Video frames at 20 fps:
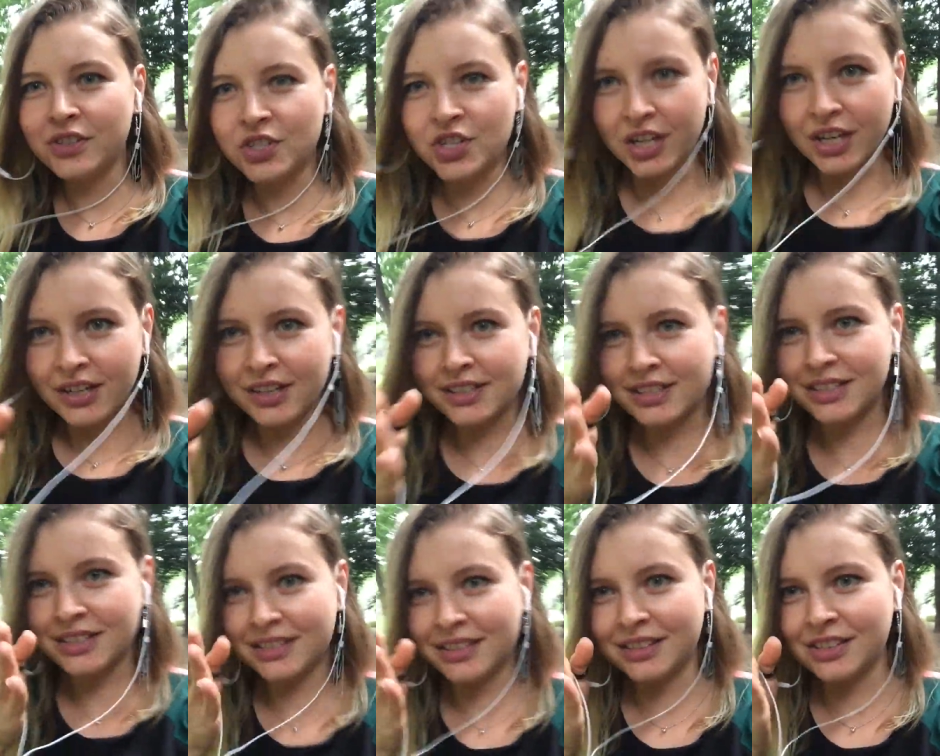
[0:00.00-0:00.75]

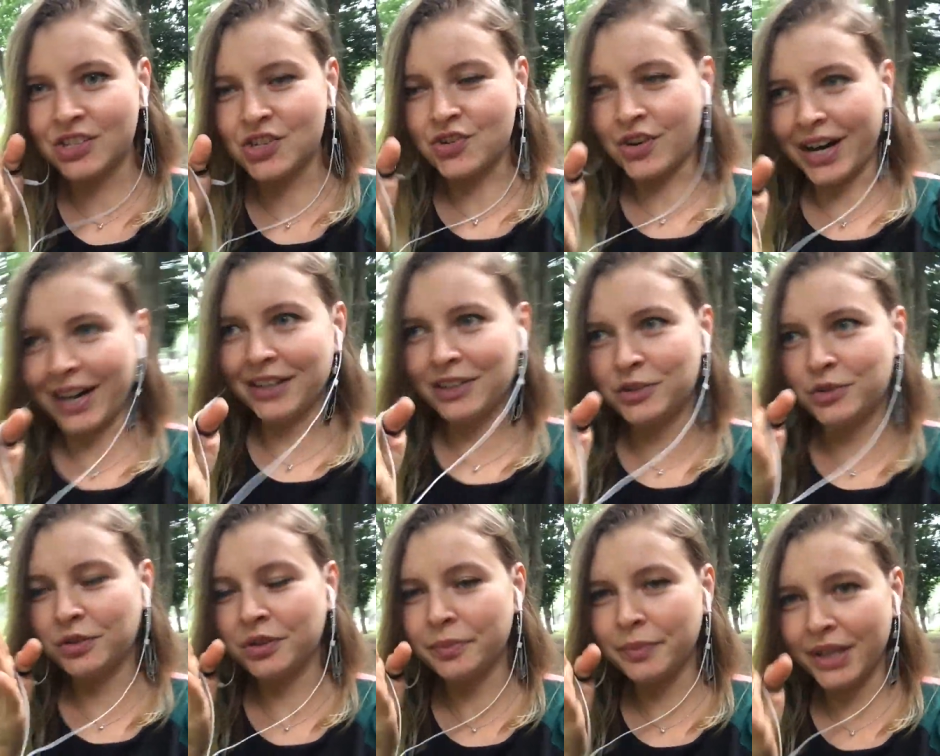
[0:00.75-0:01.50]
just not try
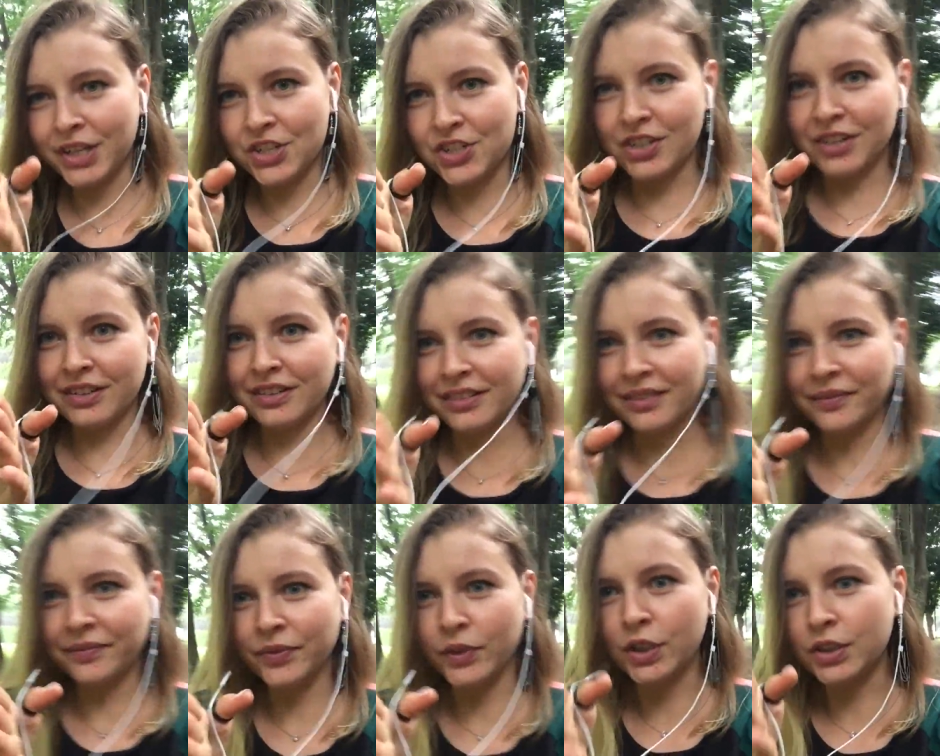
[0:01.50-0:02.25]
to
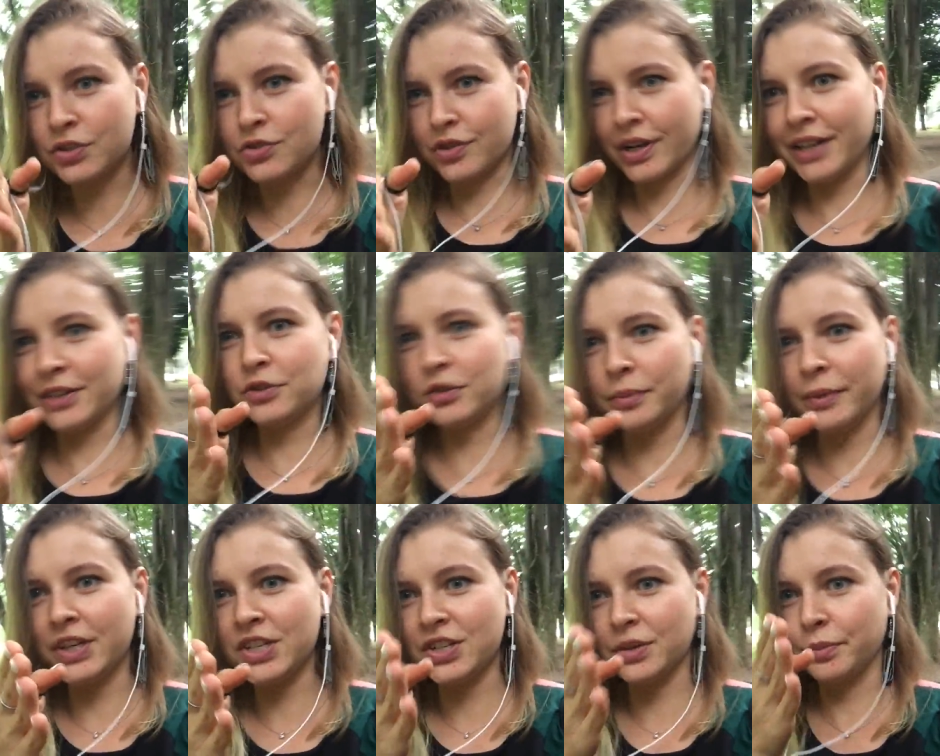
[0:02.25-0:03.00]
imagine,
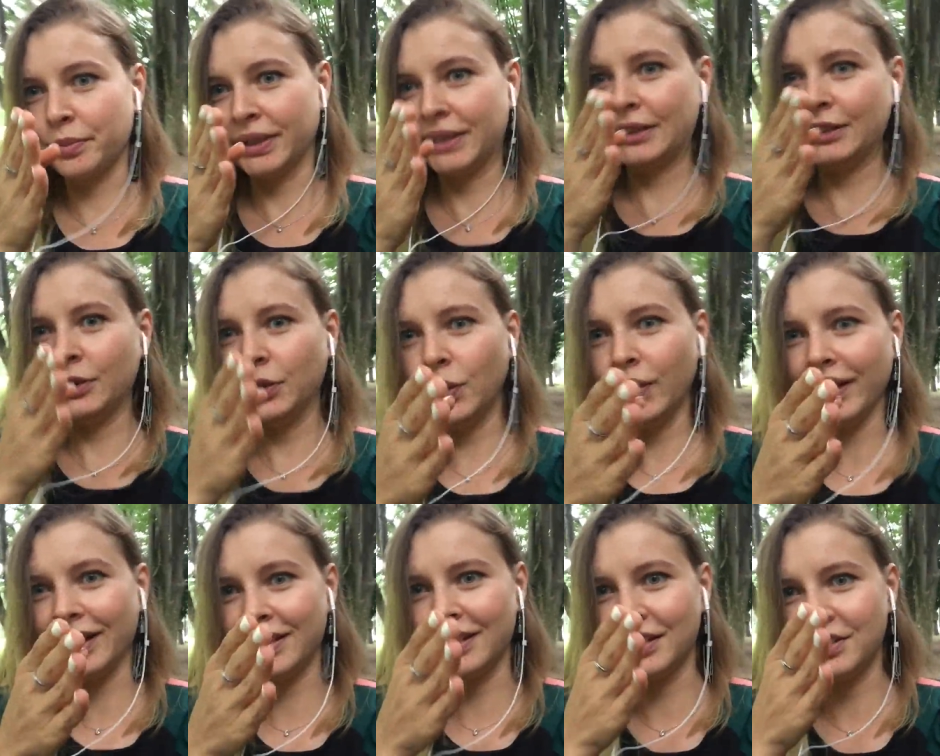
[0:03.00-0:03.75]
but
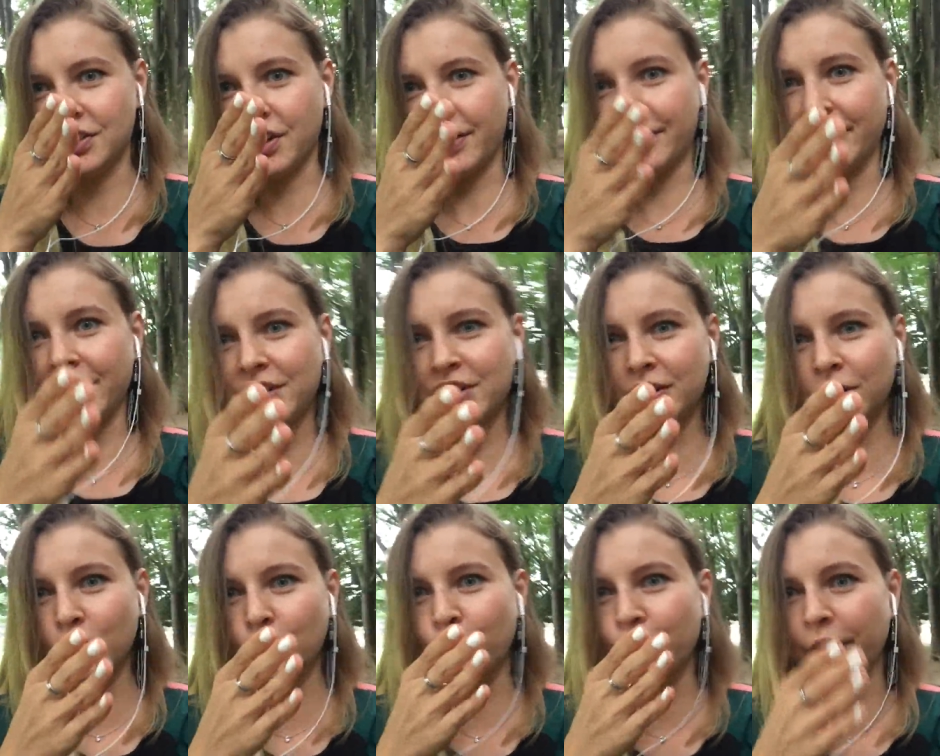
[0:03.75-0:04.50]
look at the
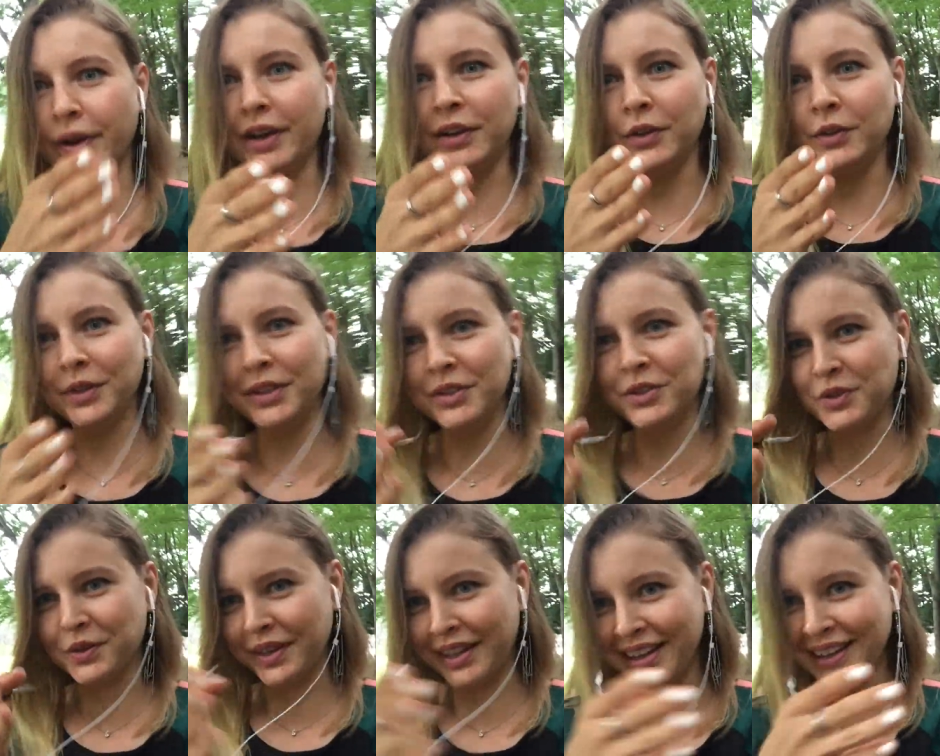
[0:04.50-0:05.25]
direction of where you
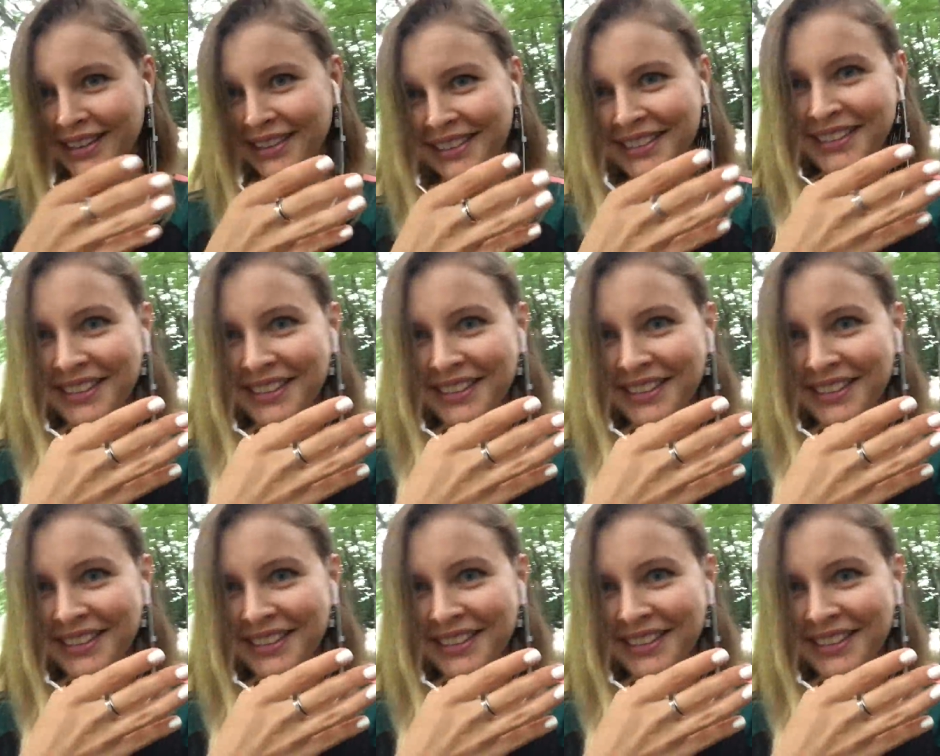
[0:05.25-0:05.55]
need to get.